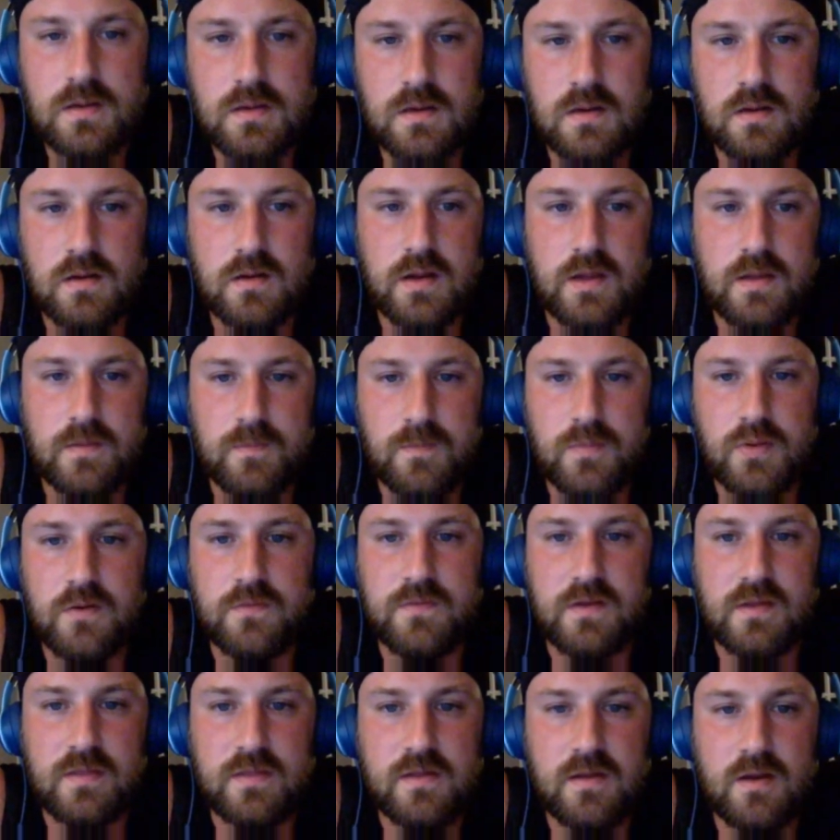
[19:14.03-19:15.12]
Alright,
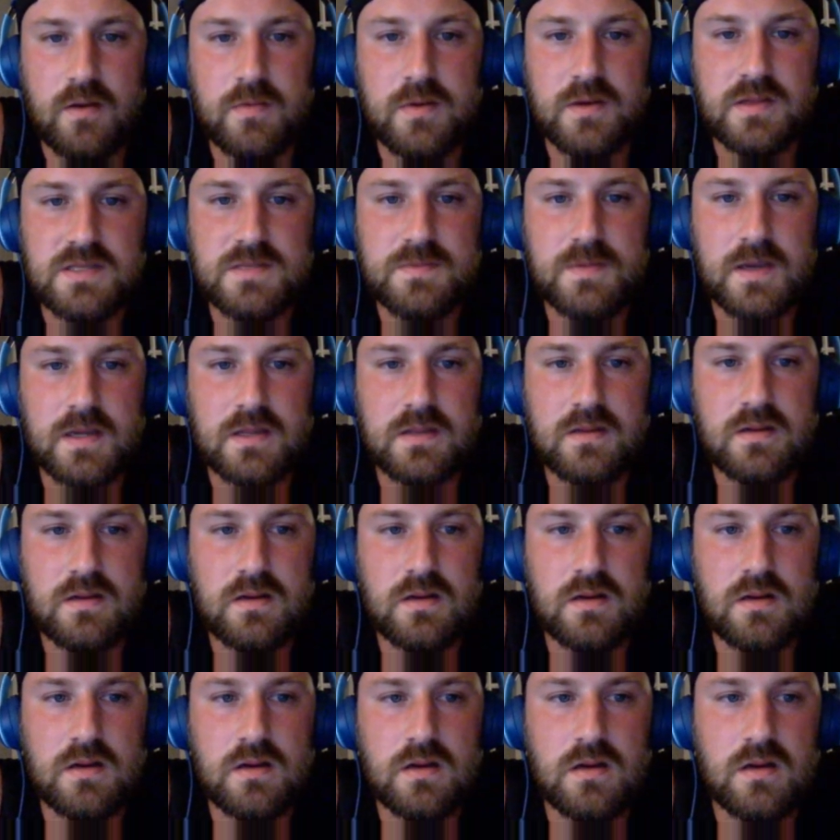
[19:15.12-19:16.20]
perfect. Therbin
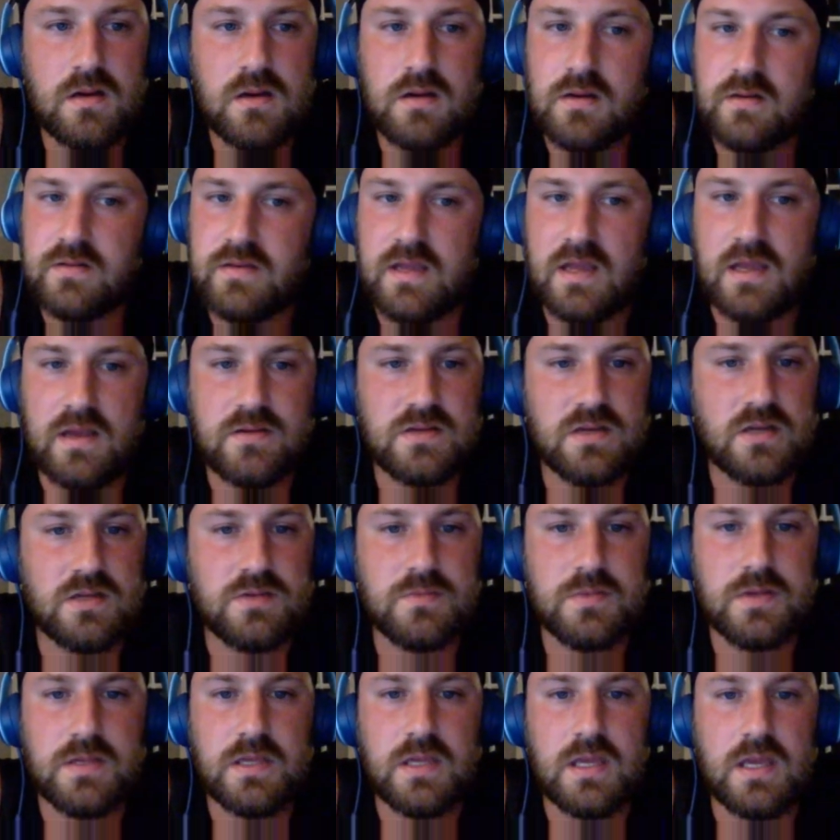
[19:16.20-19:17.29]
Inspector, Day of
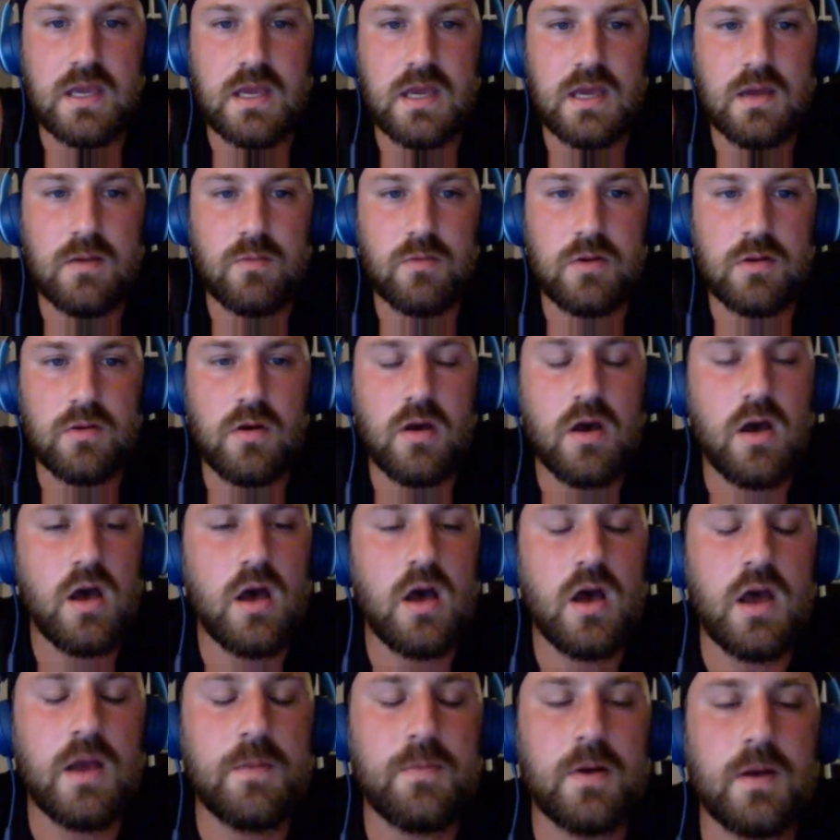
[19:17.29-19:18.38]
Judgment. Yeah, we're going.
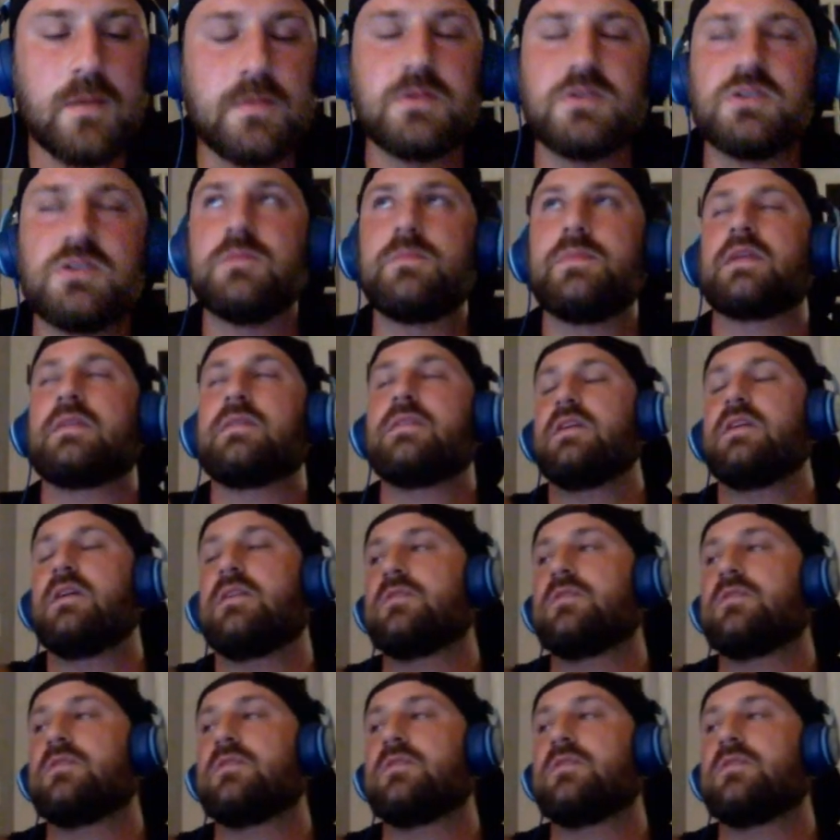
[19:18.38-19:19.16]
Oh, I probably should have picked the other